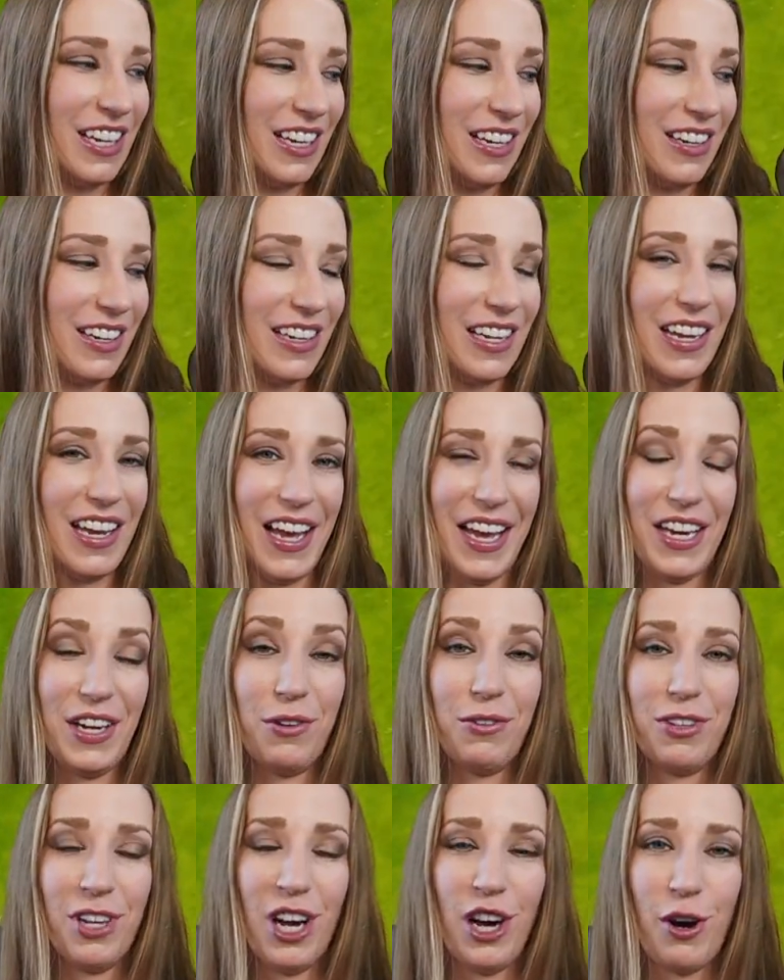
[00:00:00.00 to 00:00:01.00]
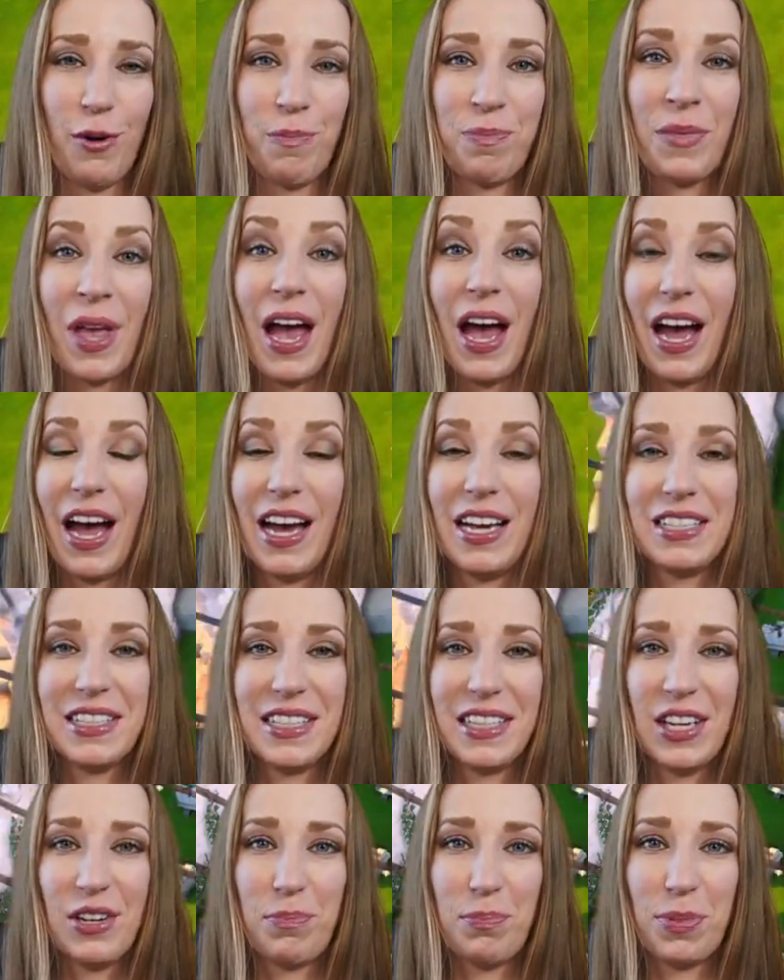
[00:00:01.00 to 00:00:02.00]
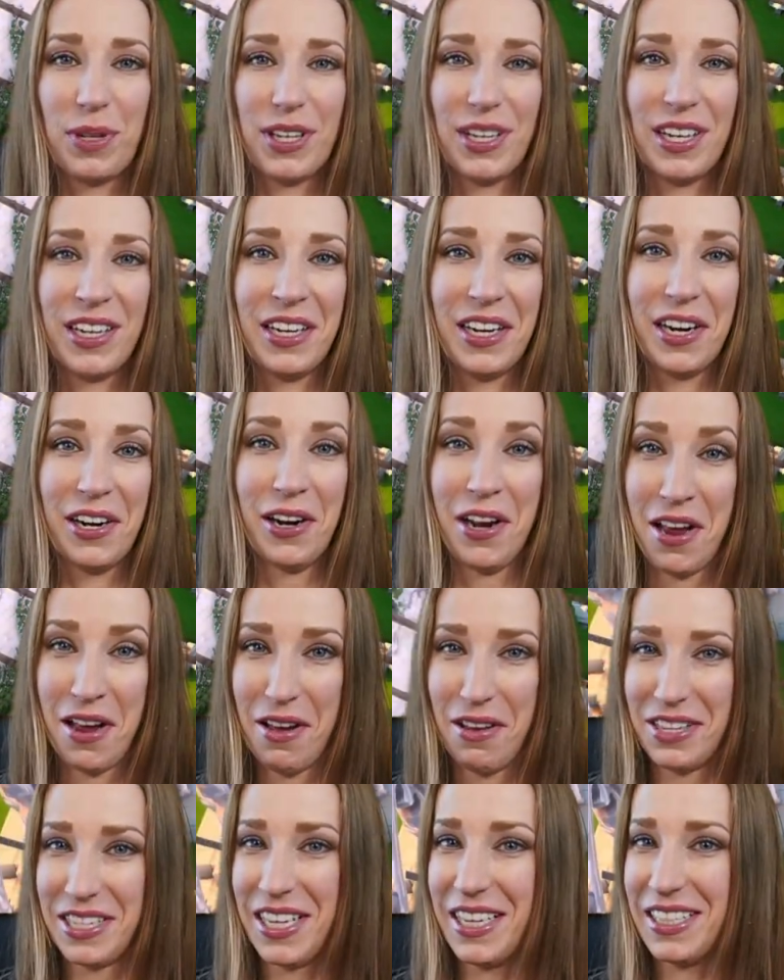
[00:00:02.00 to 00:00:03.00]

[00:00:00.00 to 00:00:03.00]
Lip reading: area? I don't know. I set up an area to